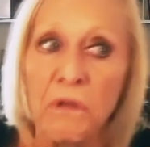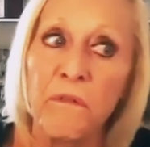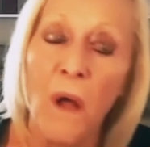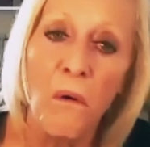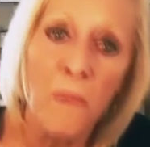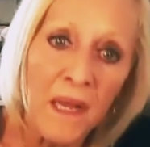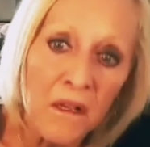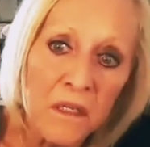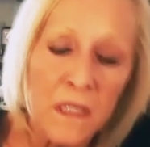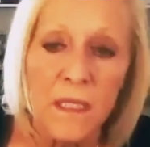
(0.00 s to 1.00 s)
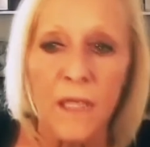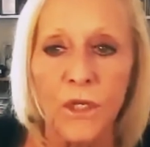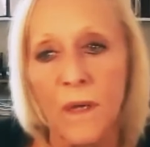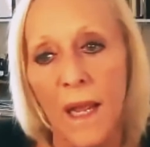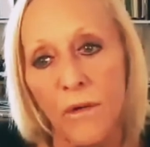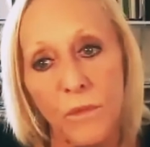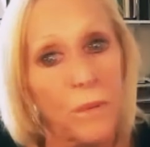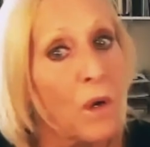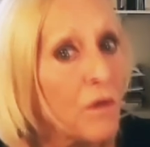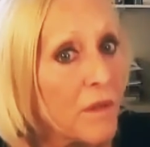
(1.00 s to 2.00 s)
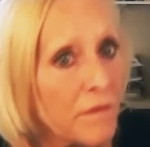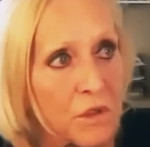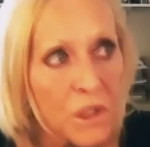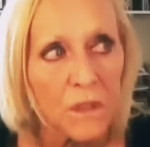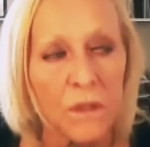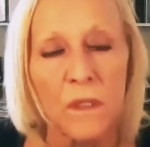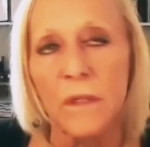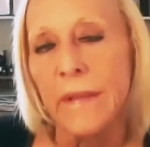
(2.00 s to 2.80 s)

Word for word: you, oh my goodness, and you now both of your children are